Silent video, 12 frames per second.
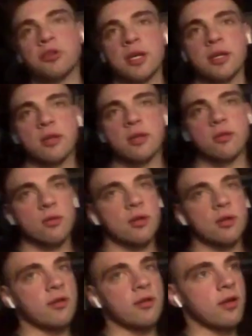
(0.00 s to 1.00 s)
drink
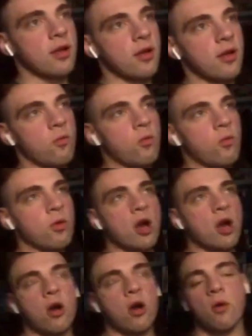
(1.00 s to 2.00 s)
will
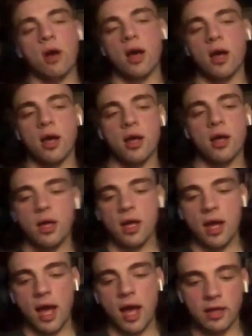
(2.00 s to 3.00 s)
go...
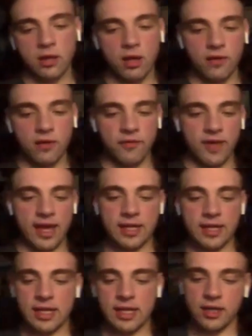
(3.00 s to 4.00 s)
I love
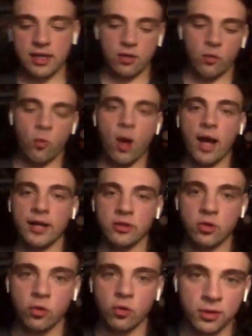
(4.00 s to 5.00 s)
any wine
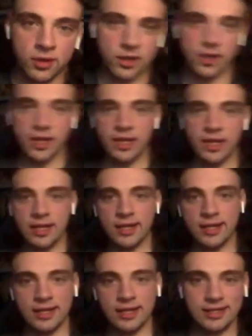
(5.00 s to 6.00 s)
cooler,
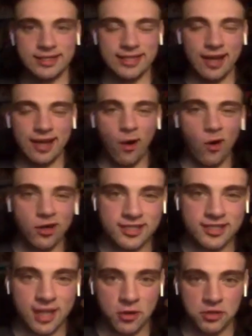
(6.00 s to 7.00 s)
any hard
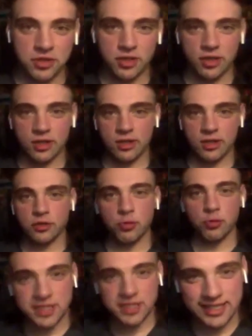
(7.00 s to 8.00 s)
seltzer,
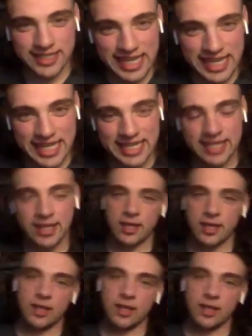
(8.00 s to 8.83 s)
twisted tea.